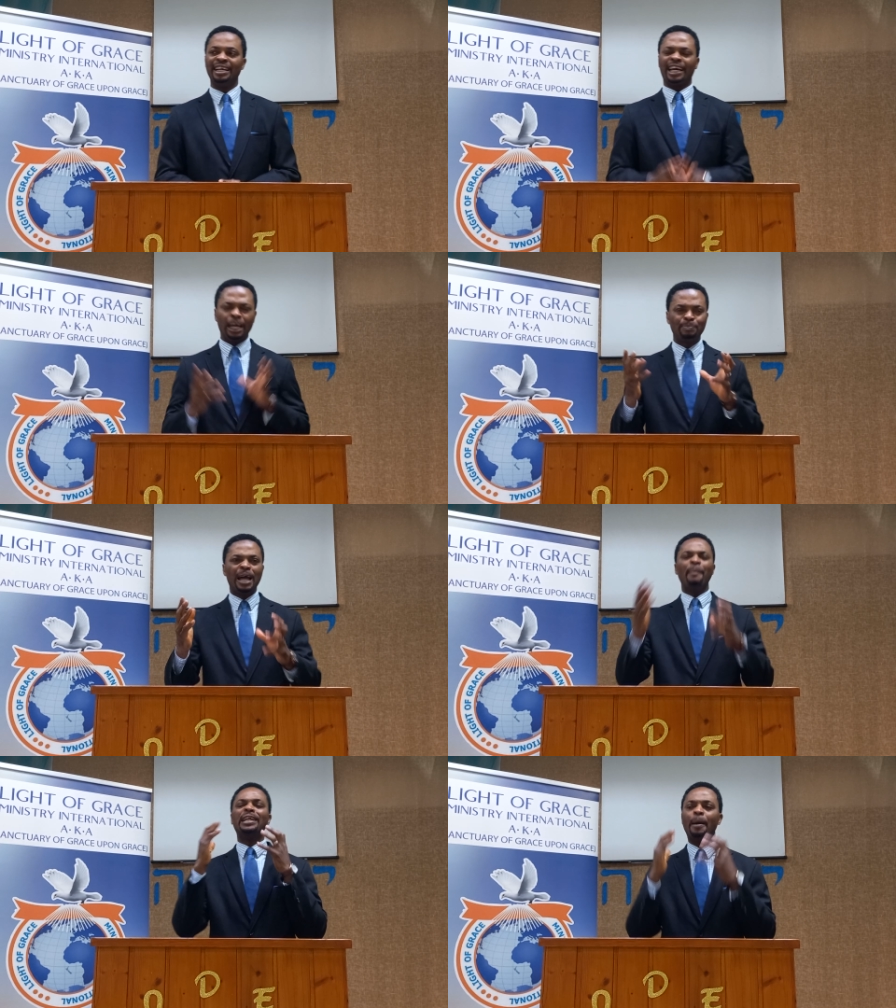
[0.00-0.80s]
Keep
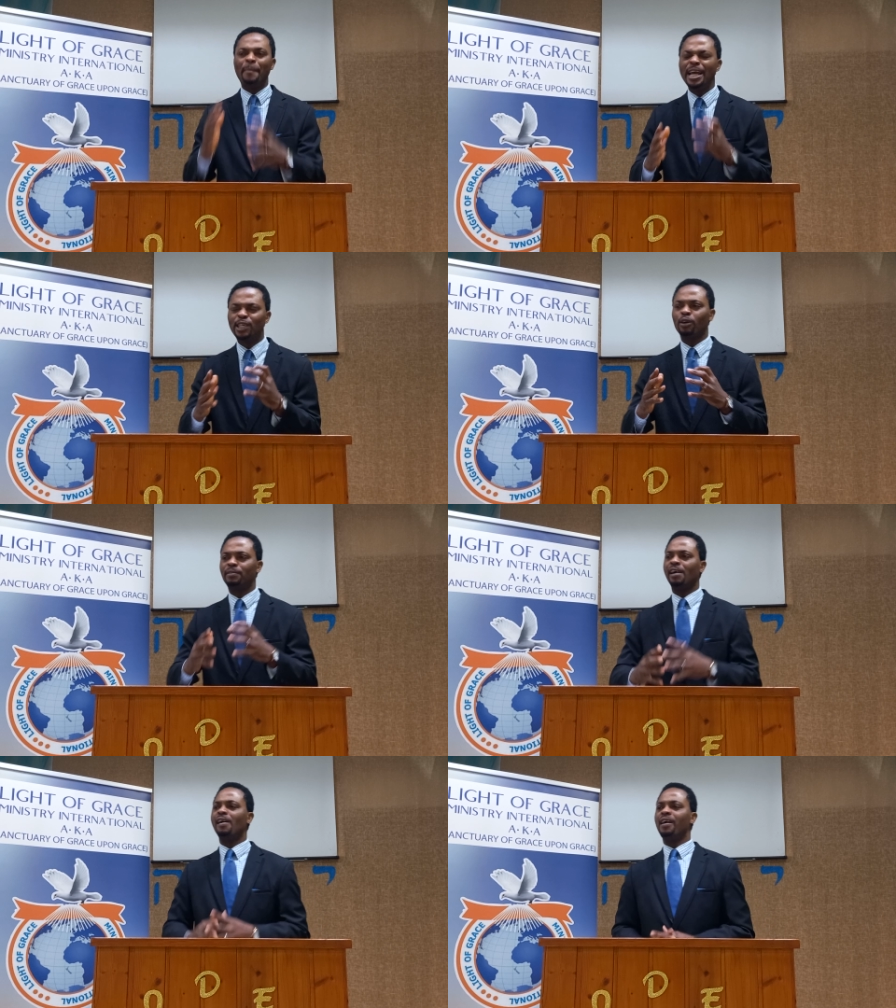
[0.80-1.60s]
them in the midst of
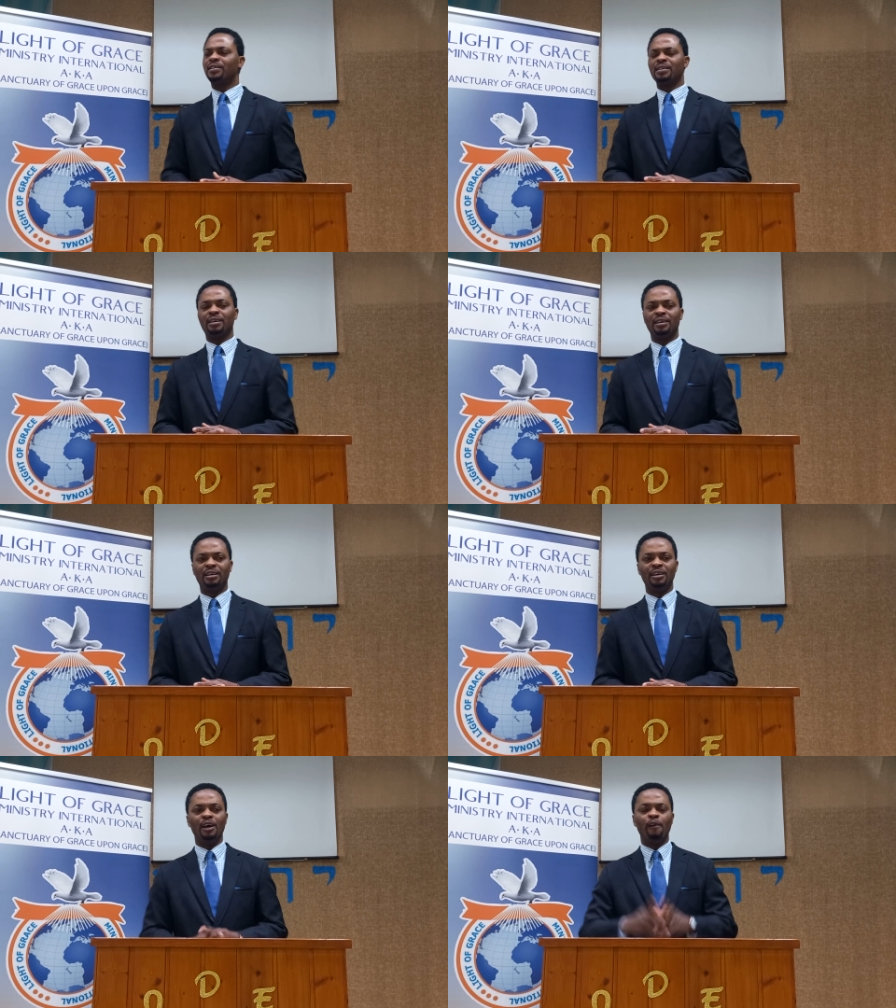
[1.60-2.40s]
the heart,
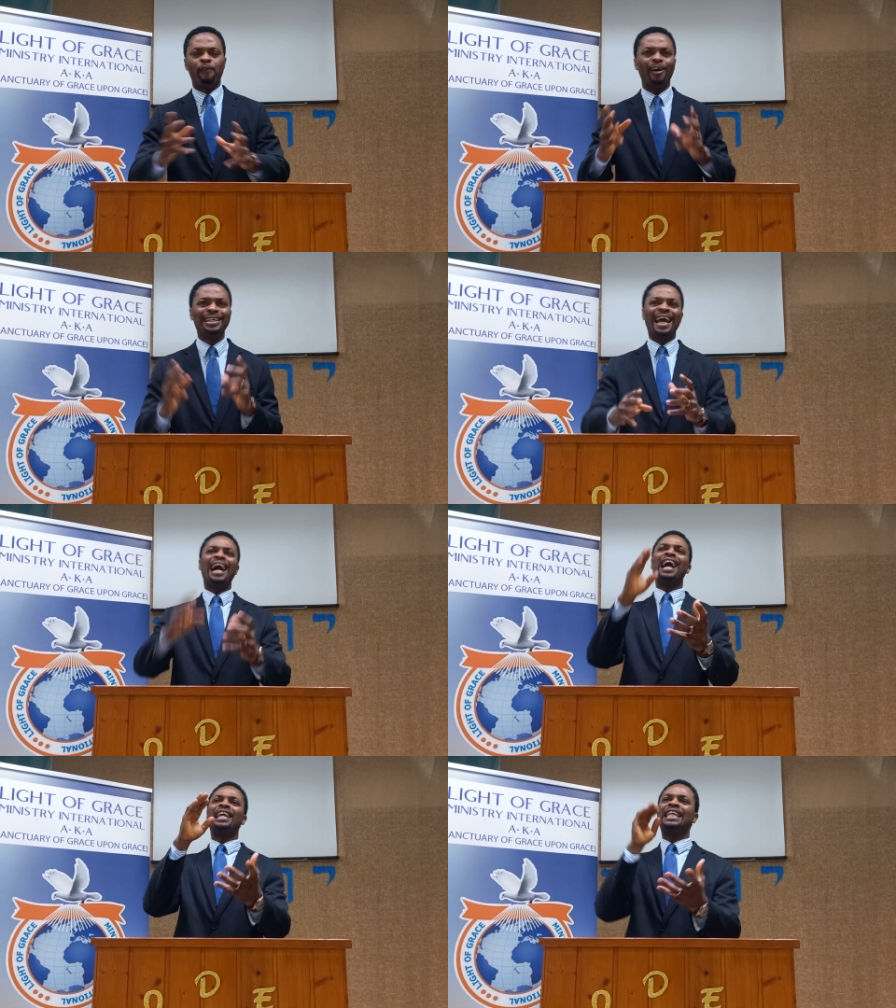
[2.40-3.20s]
for they
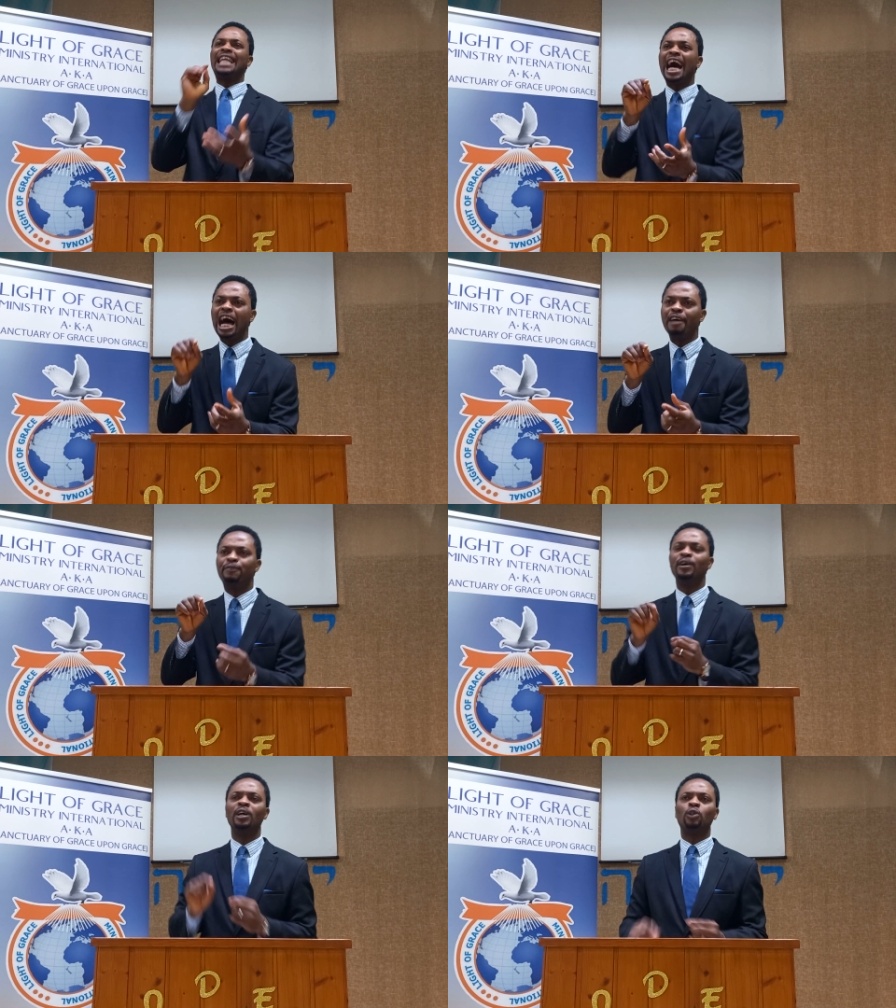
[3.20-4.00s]
are life
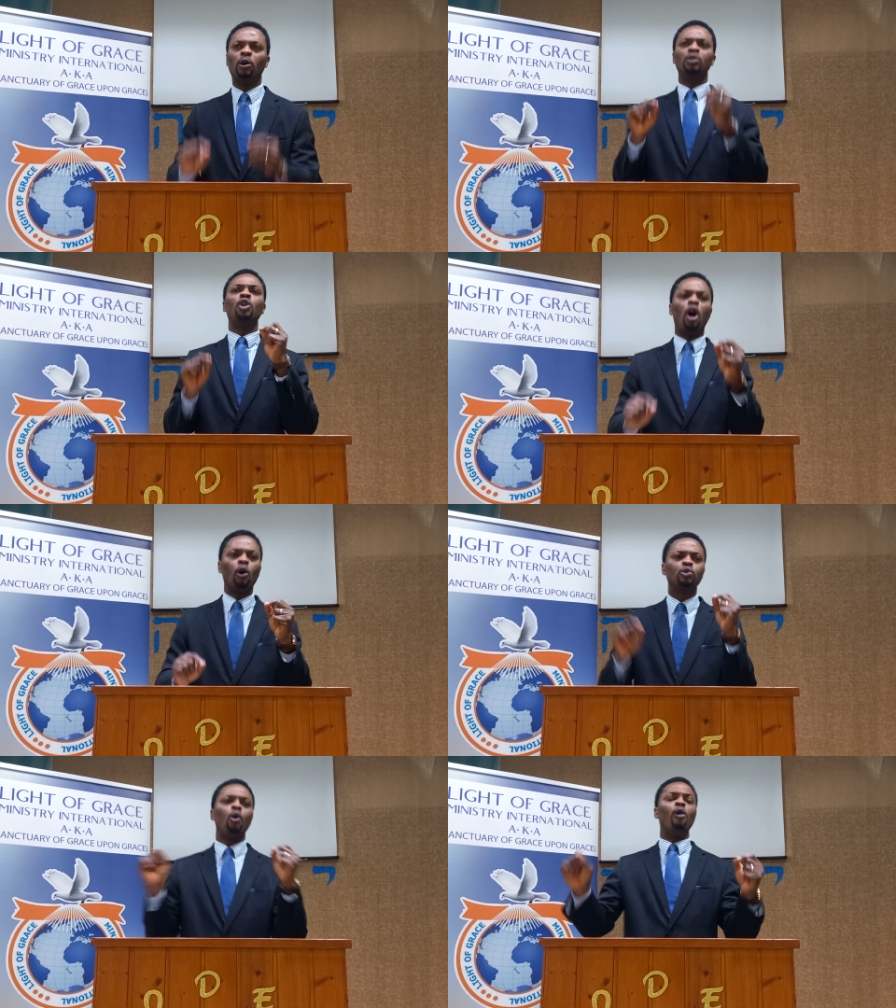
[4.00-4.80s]
to
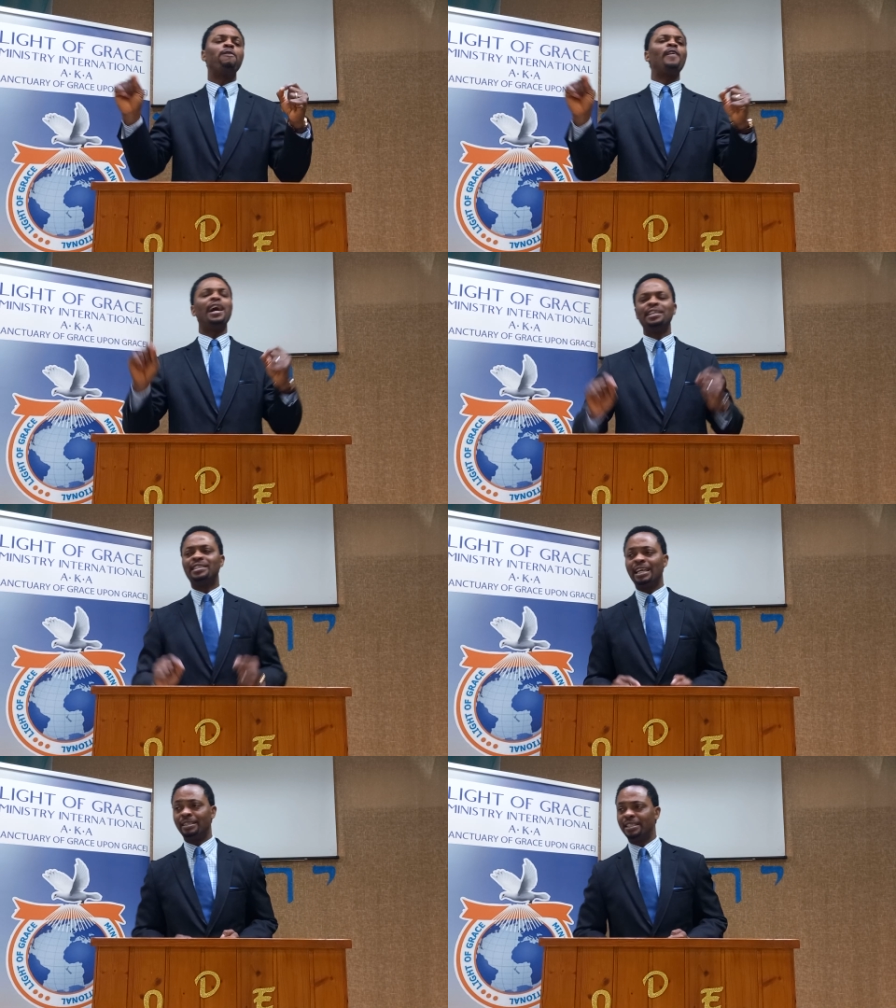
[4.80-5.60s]
those who find
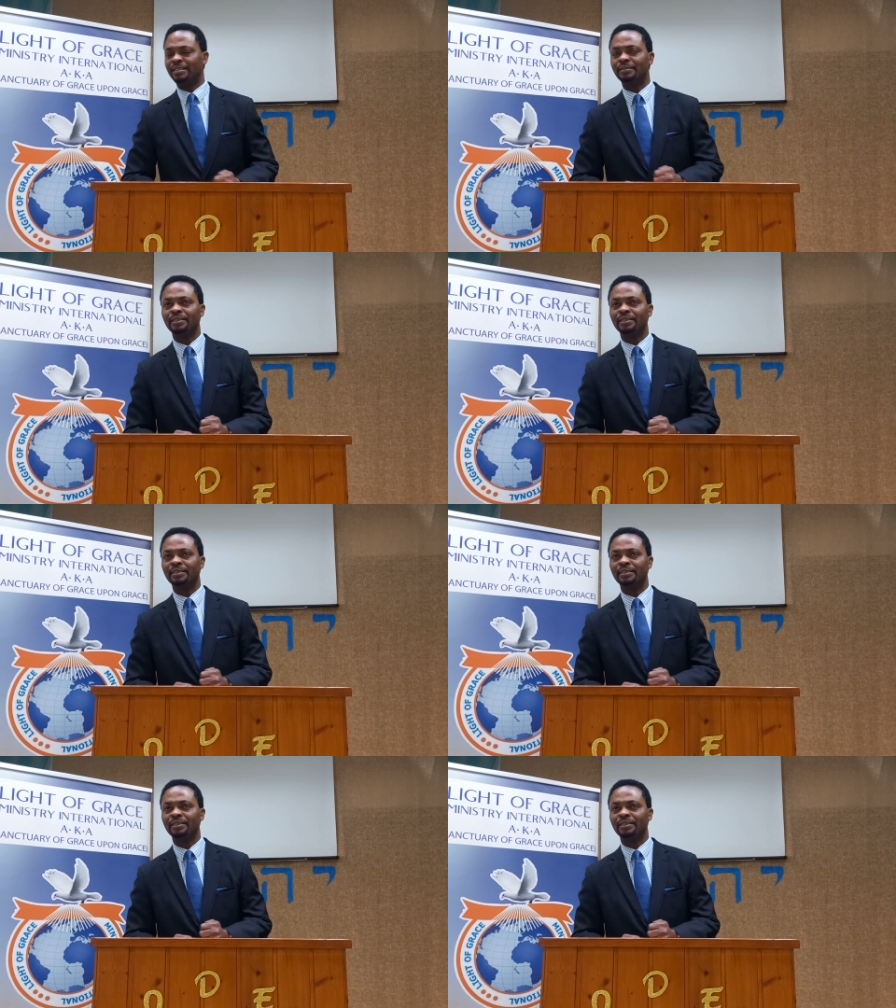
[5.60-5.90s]
it.